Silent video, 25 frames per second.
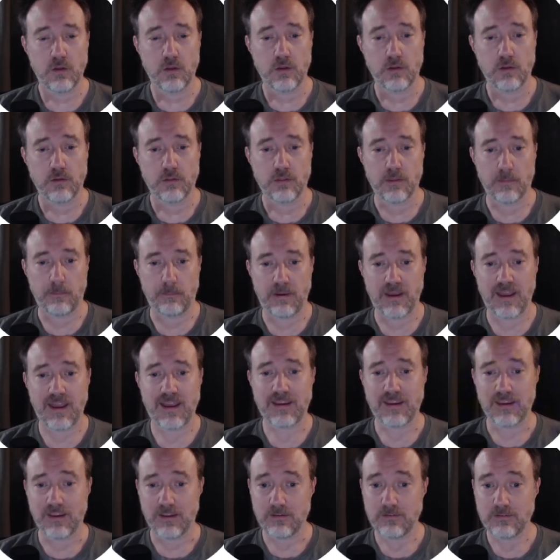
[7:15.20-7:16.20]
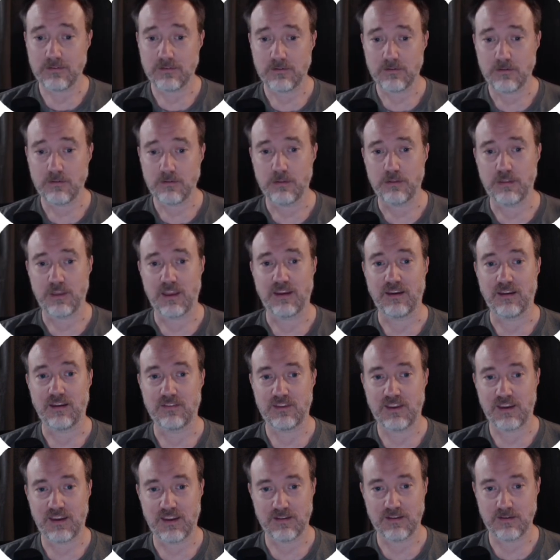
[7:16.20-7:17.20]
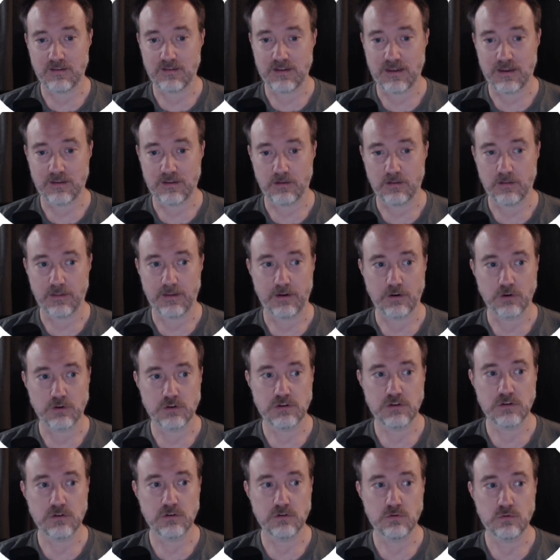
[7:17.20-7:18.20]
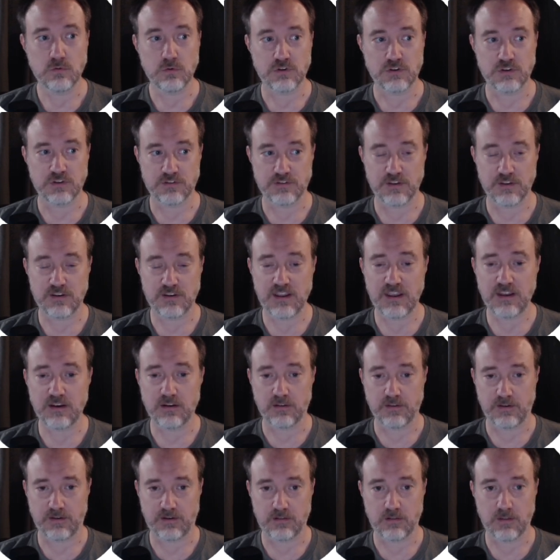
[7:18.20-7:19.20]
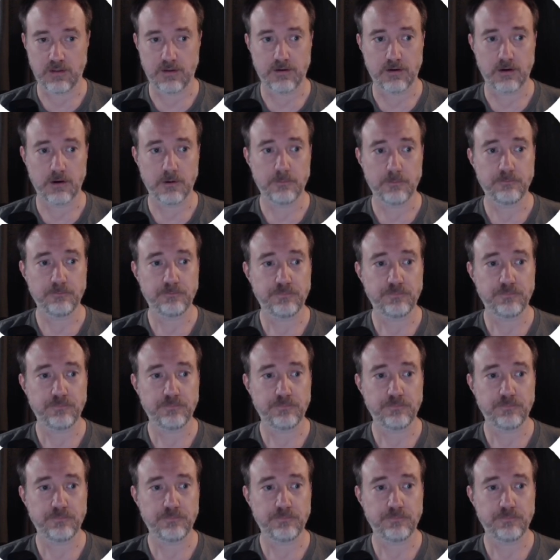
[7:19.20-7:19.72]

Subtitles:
The packet then gets handed down to layer 2, which is the data link layer.